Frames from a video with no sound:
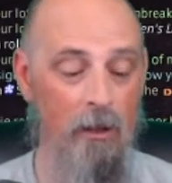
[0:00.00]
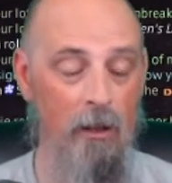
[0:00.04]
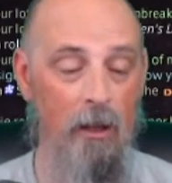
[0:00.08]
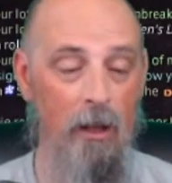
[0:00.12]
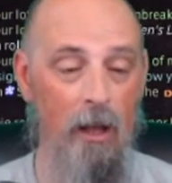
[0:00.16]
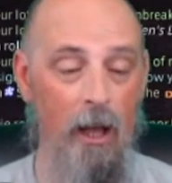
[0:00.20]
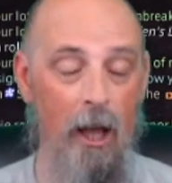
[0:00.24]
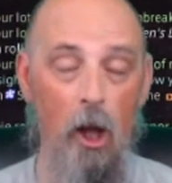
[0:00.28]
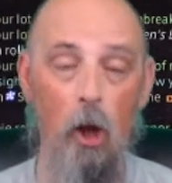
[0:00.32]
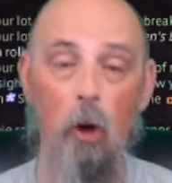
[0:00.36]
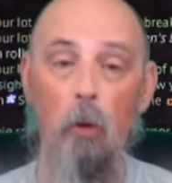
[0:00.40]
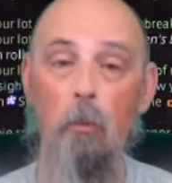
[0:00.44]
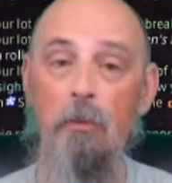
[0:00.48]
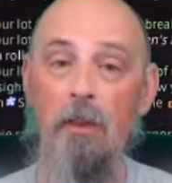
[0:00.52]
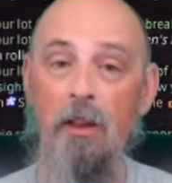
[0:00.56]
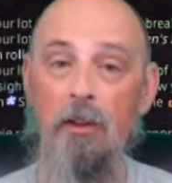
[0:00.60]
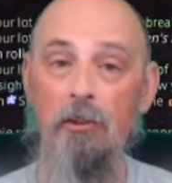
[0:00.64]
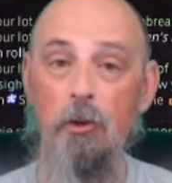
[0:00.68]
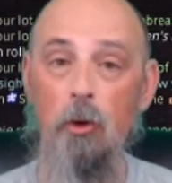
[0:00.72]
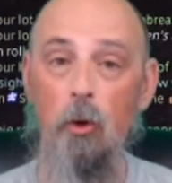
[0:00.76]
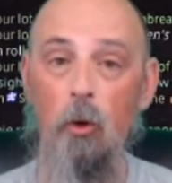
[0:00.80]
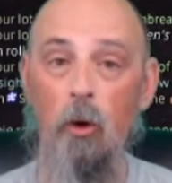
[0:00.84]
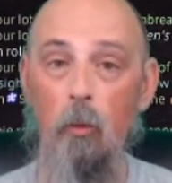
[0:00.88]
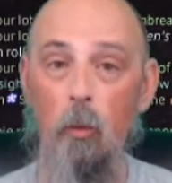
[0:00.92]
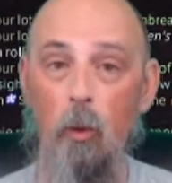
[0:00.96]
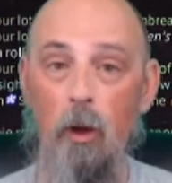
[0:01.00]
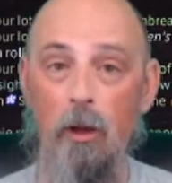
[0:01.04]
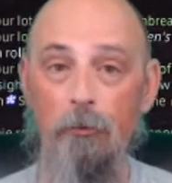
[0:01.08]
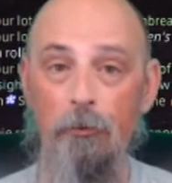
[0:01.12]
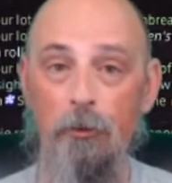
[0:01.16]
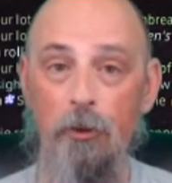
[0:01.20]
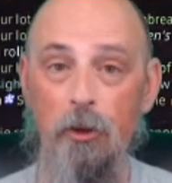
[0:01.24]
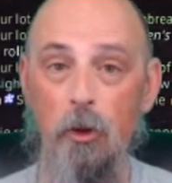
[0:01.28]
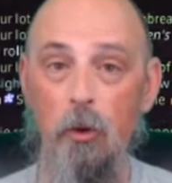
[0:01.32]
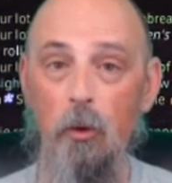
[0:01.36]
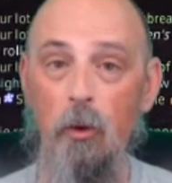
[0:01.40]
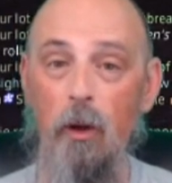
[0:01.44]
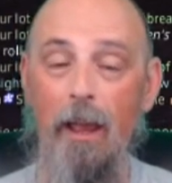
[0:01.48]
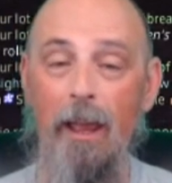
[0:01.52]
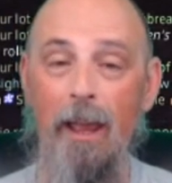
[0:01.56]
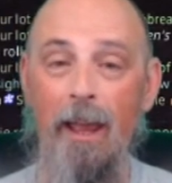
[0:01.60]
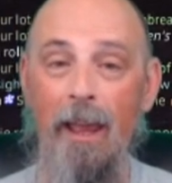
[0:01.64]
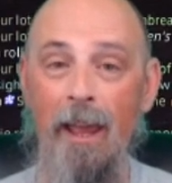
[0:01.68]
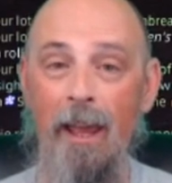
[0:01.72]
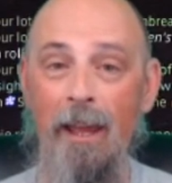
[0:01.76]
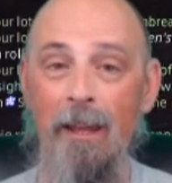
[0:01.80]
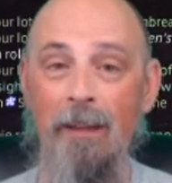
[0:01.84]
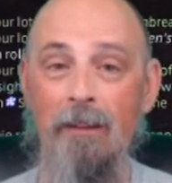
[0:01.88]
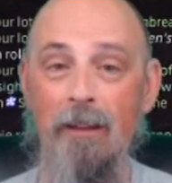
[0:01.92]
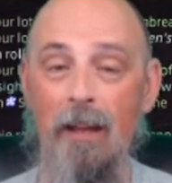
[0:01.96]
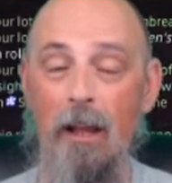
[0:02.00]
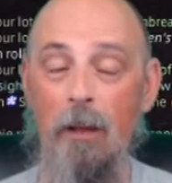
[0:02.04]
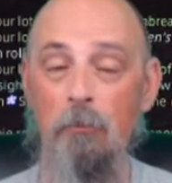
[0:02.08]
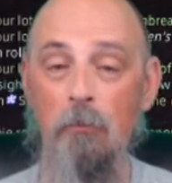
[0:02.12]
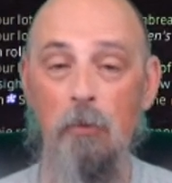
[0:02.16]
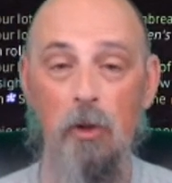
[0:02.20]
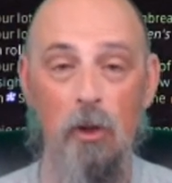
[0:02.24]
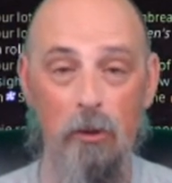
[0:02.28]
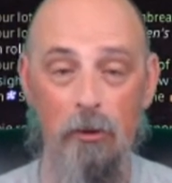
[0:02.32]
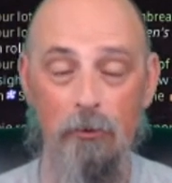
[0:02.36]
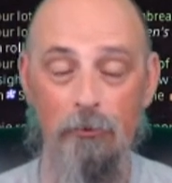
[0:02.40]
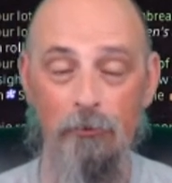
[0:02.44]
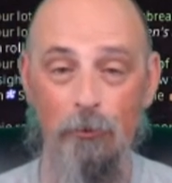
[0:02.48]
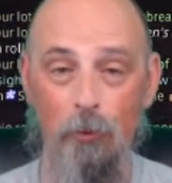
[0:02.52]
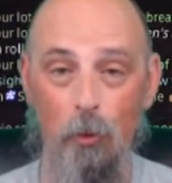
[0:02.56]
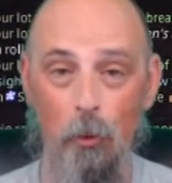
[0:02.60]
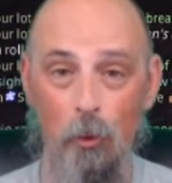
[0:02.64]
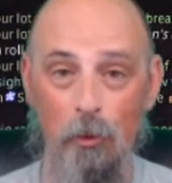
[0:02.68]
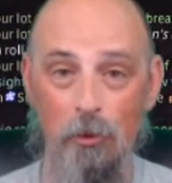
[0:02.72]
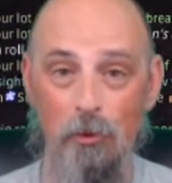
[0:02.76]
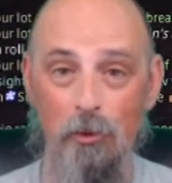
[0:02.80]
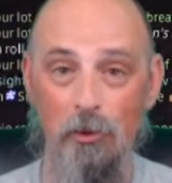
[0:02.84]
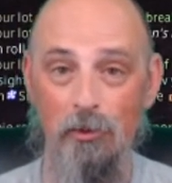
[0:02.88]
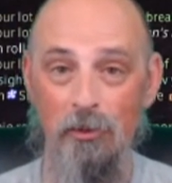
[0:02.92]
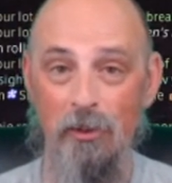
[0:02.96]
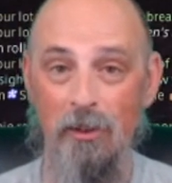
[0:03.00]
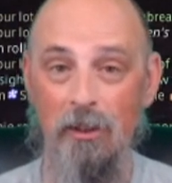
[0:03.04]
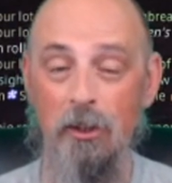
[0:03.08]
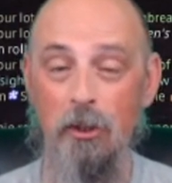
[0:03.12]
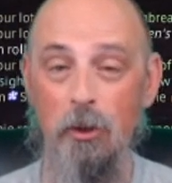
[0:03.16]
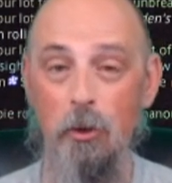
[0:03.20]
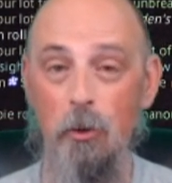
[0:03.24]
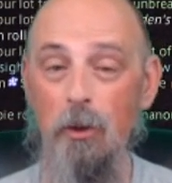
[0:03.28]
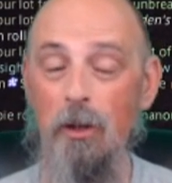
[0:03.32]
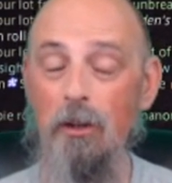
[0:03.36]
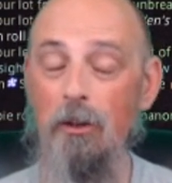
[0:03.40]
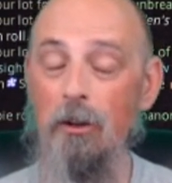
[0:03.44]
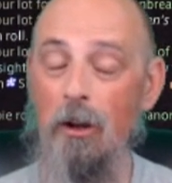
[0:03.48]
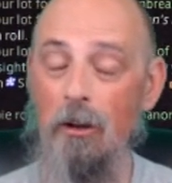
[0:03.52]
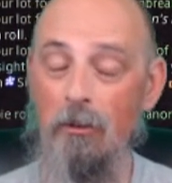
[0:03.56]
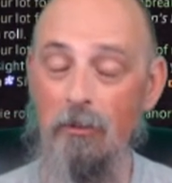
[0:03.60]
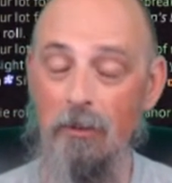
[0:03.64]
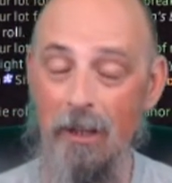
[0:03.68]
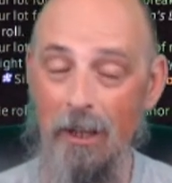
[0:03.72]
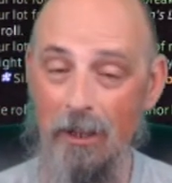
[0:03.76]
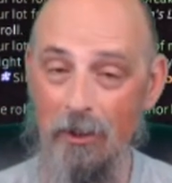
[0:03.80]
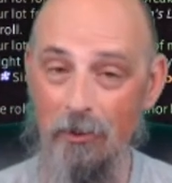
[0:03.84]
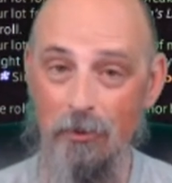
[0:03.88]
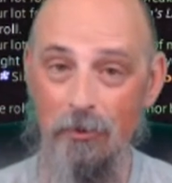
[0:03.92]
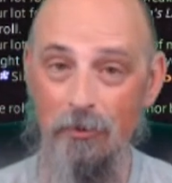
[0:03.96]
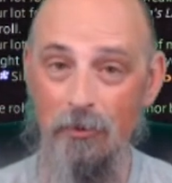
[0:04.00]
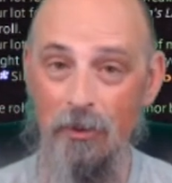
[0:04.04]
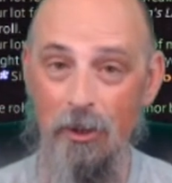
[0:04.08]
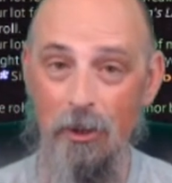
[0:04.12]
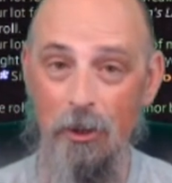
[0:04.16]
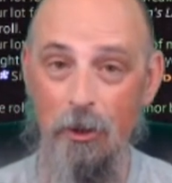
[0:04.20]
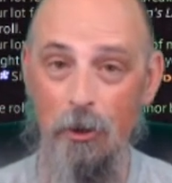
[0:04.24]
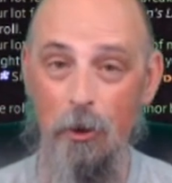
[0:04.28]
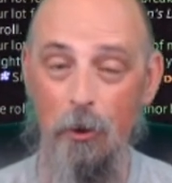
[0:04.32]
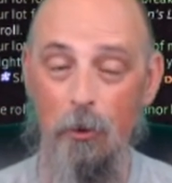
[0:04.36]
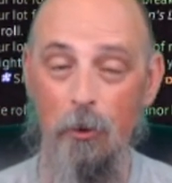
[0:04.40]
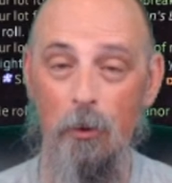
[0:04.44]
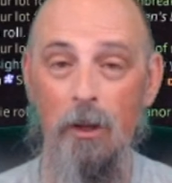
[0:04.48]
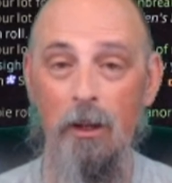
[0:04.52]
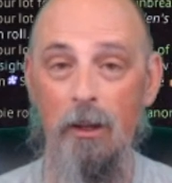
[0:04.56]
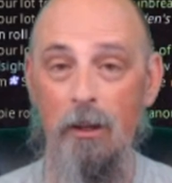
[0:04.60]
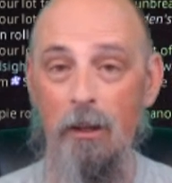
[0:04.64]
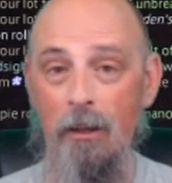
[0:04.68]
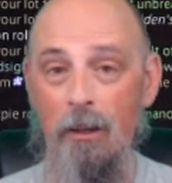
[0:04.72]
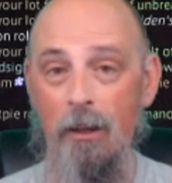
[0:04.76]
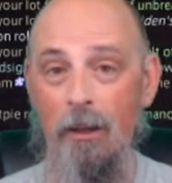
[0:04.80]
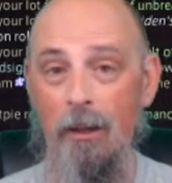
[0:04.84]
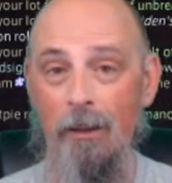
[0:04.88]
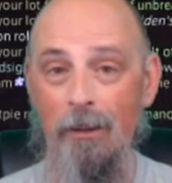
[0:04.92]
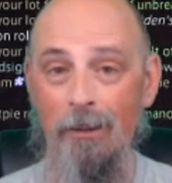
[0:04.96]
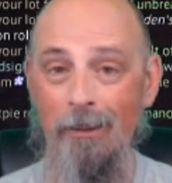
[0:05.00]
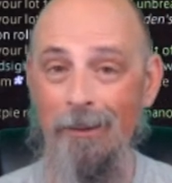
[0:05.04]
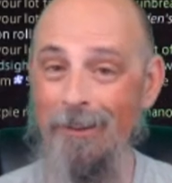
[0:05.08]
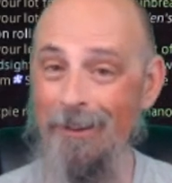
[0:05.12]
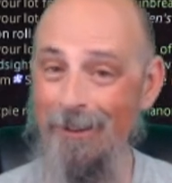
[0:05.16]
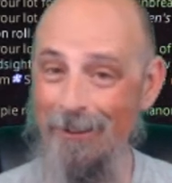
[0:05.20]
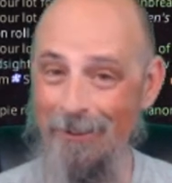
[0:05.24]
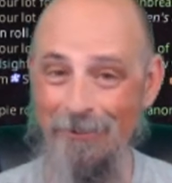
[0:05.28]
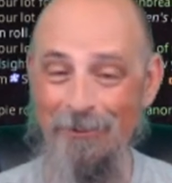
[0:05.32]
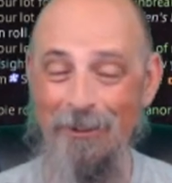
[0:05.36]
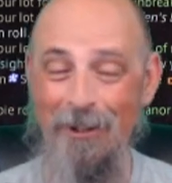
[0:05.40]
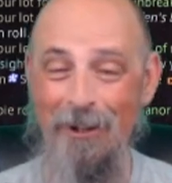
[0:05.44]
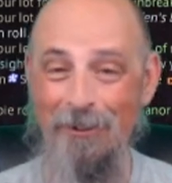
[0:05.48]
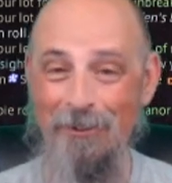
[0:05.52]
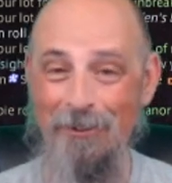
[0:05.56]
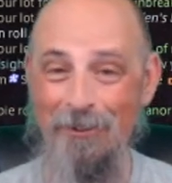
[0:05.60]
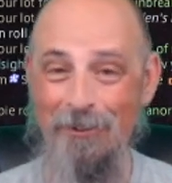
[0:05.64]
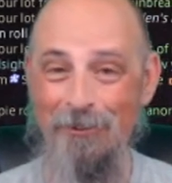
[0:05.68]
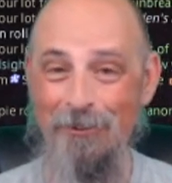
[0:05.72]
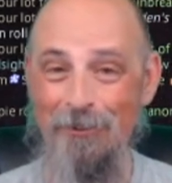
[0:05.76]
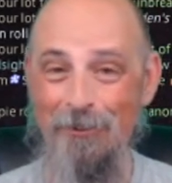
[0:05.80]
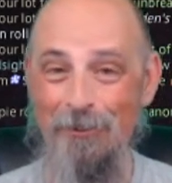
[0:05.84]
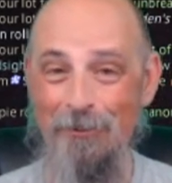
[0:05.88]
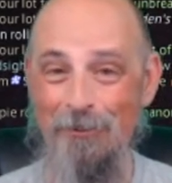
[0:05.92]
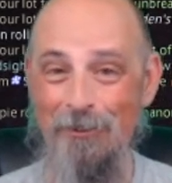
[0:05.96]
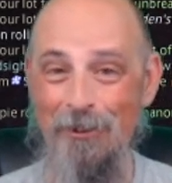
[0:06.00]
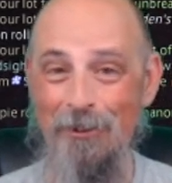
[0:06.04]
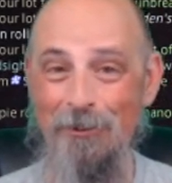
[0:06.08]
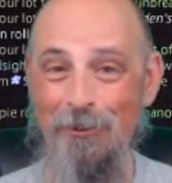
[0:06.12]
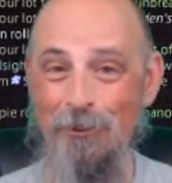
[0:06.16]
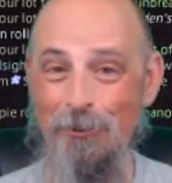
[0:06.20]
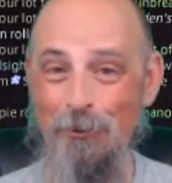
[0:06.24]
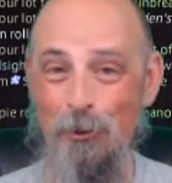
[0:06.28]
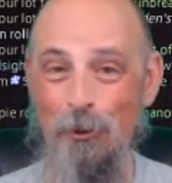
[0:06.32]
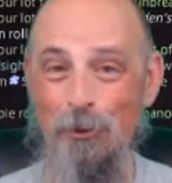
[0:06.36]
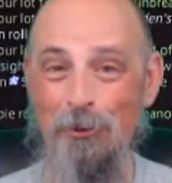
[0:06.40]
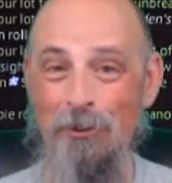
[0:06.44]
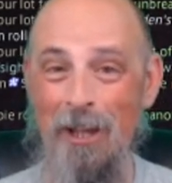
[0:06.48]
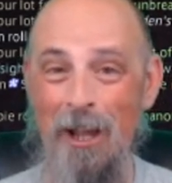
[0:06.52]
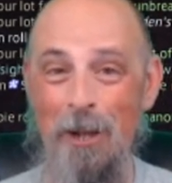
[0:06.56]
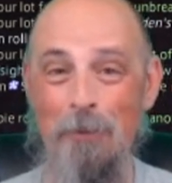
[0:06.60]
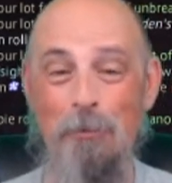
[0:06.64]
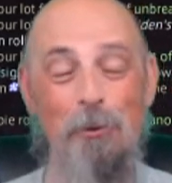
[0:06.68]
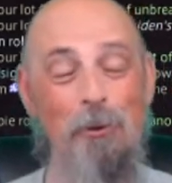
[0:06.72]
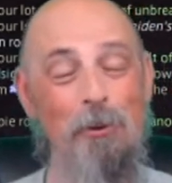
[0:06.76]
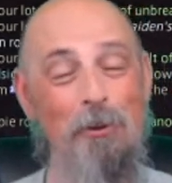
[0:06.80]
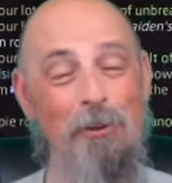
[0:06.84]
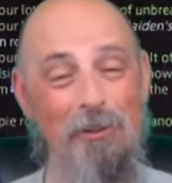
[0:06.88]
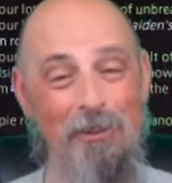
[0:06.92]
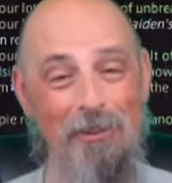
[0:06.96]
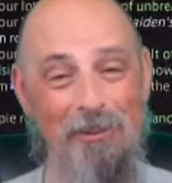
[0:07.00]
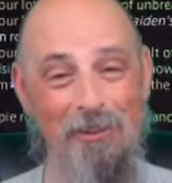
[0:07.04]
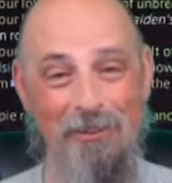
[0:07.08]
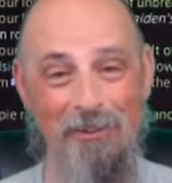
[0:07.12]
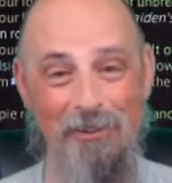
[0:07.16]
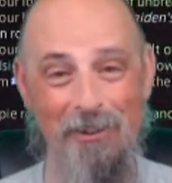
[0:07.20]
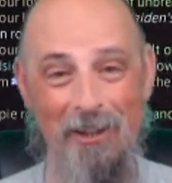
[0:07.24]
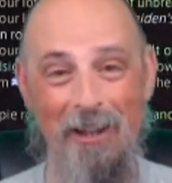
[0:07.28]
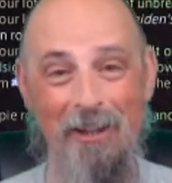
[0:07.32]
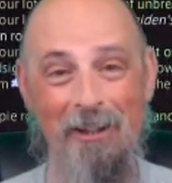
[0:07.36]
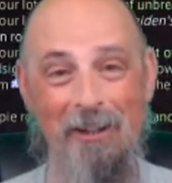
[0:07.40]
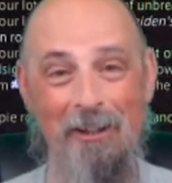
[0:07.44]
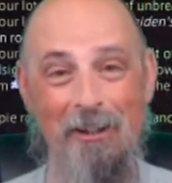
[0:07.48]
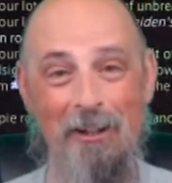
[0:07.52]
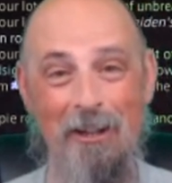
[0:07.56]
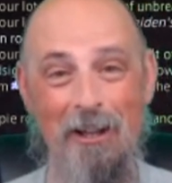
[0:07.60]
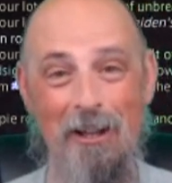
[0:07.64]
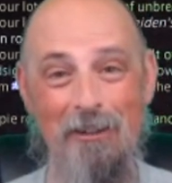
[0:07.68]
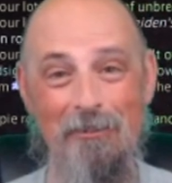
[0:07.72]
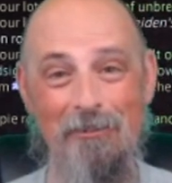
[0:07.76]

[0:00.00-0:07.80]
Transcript: I hope things are going well for you, and I'm looking forward to seeing you in our next video. I'll talk to you soon. This is Old Timer, signing off.